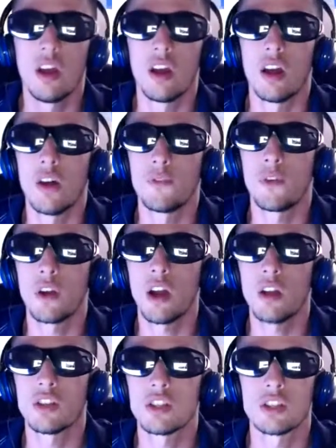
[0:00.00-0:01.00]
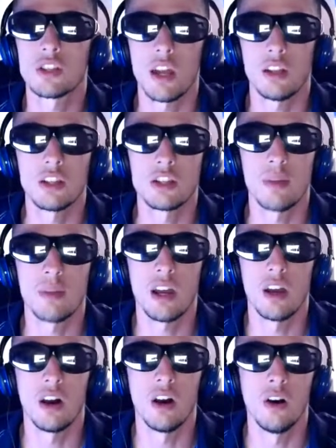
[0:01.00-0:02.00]
I forgot to silence
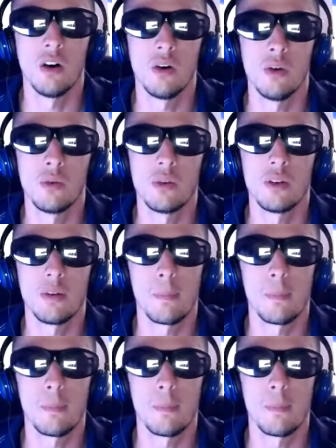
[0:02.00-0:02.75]
my own.